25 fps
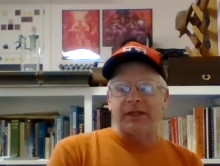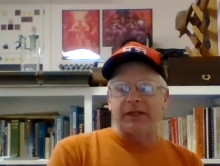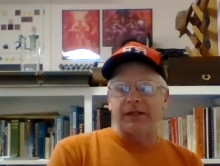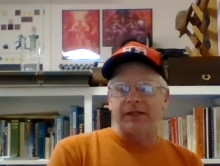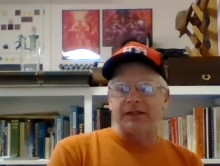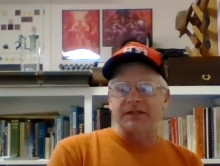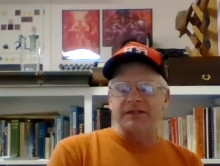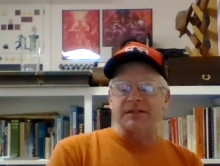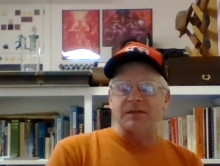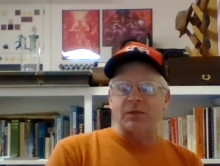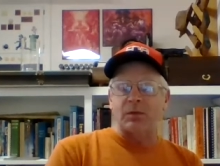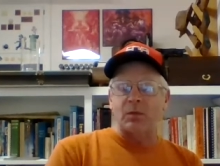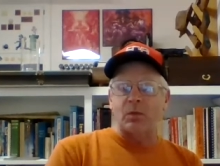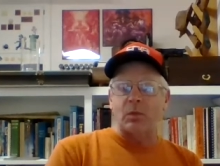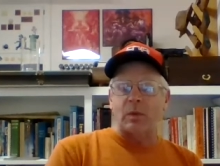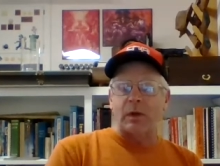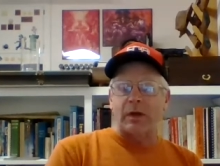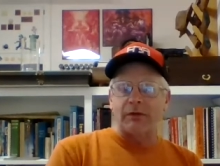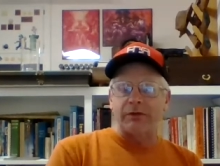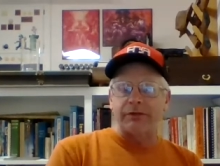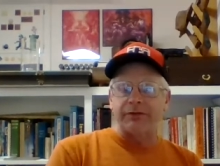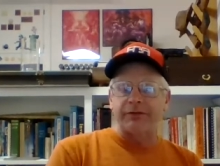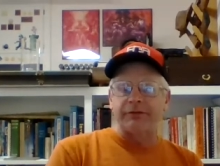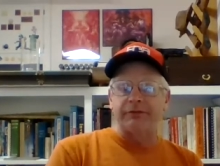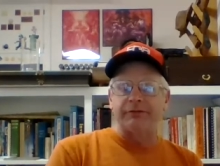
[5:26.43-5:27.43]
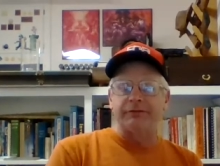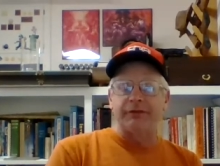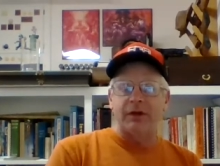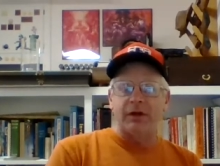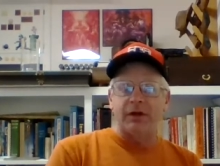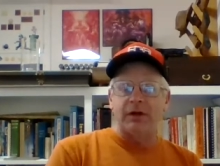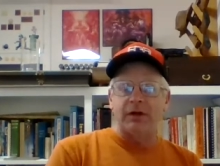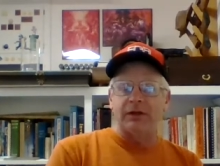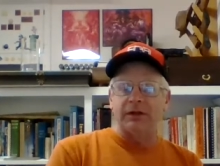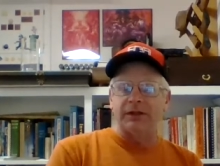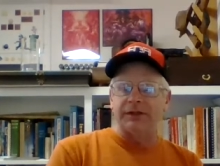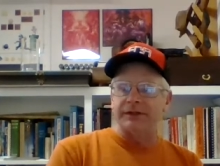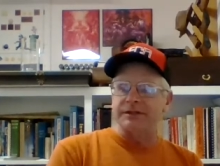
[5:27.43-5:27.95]
And it's a wealth of
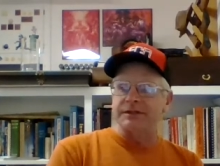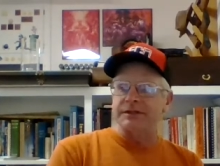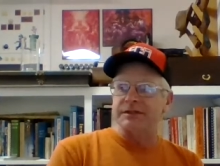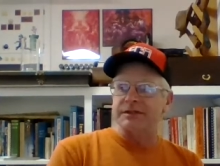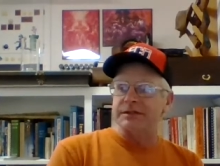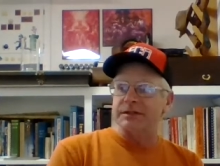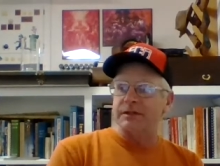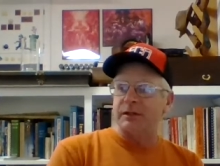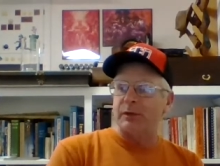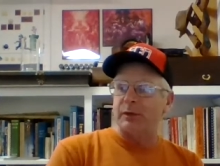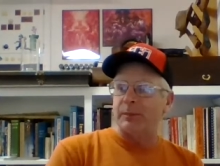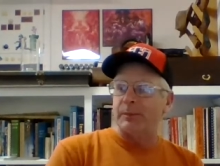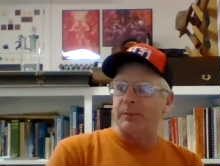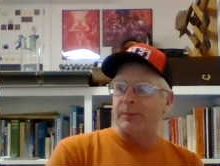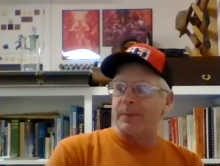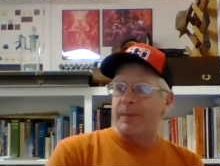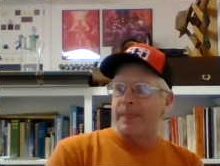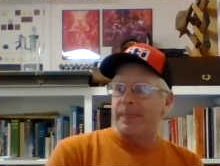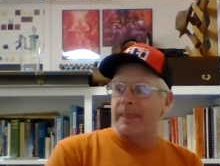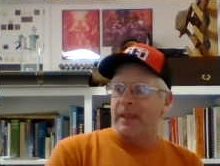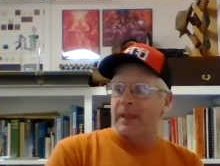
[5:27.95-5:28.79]
knowledge. So,